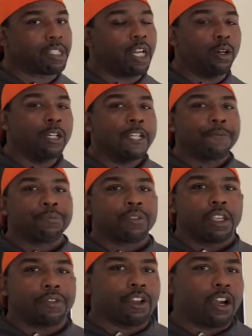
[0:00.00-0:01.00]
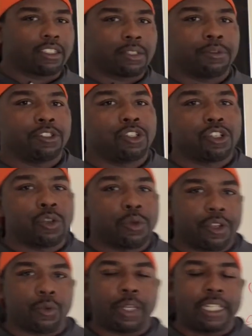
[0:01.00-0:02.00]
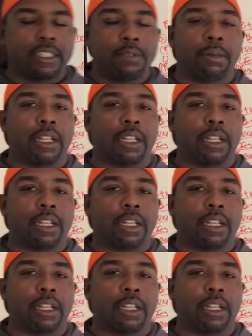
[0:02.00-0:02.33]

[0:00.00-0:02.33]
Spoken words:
So there are some things you can do within reason,